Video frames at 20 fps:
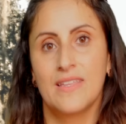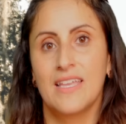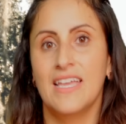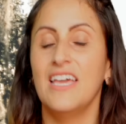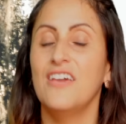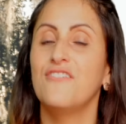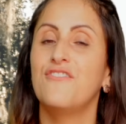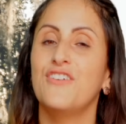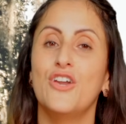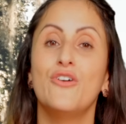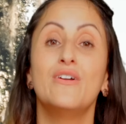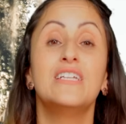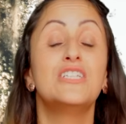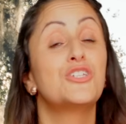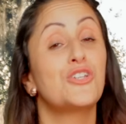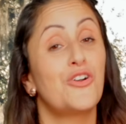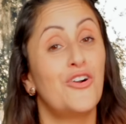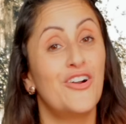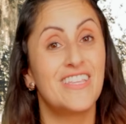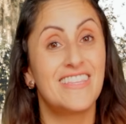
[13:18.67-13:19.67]
If you
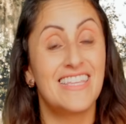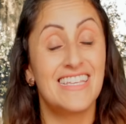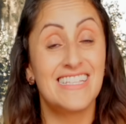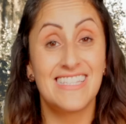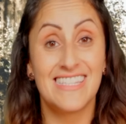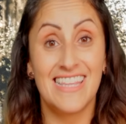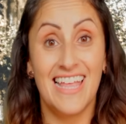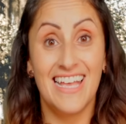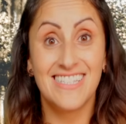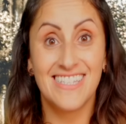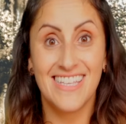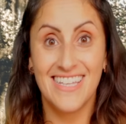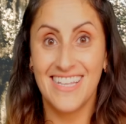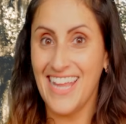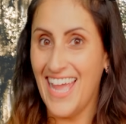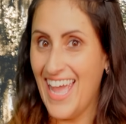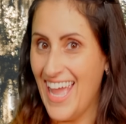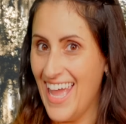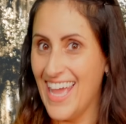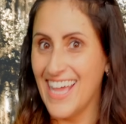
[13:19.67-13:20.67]
enjoyed this lesson
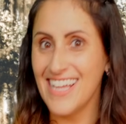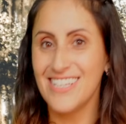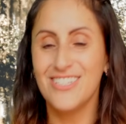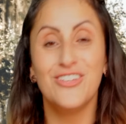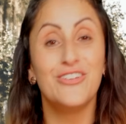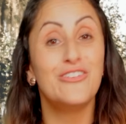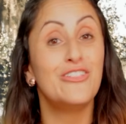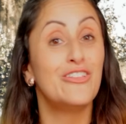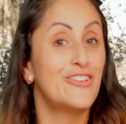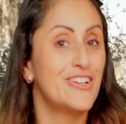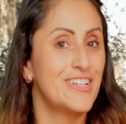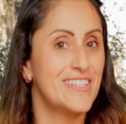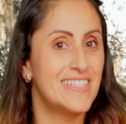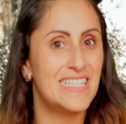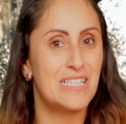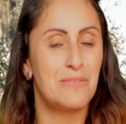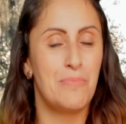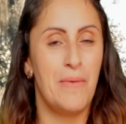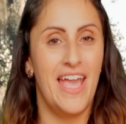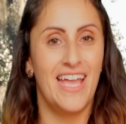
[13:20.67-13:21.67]
and you learned
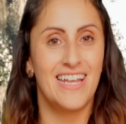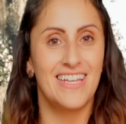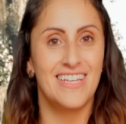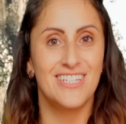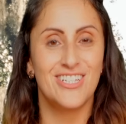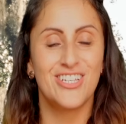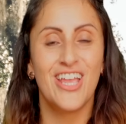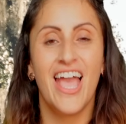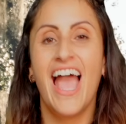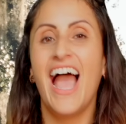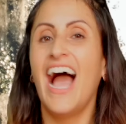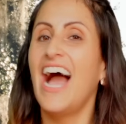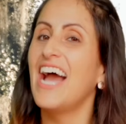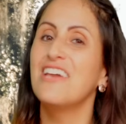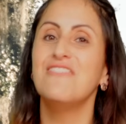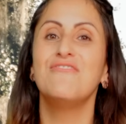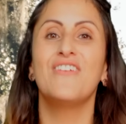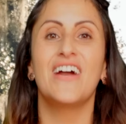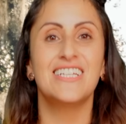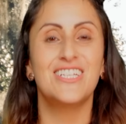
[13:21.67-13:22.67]
Spanish,
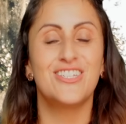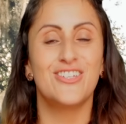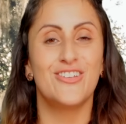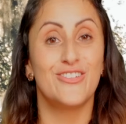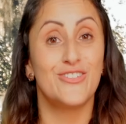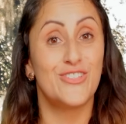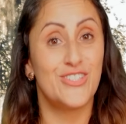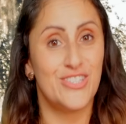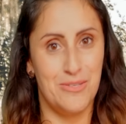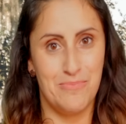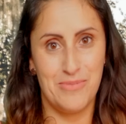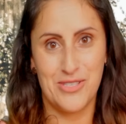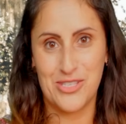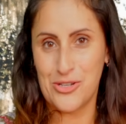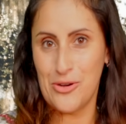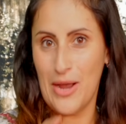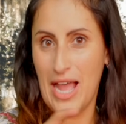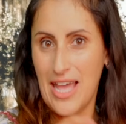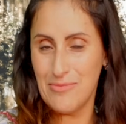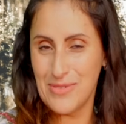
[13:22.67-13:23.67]
I invite you to
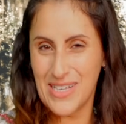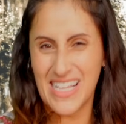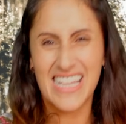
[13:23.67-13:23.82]
subscribe.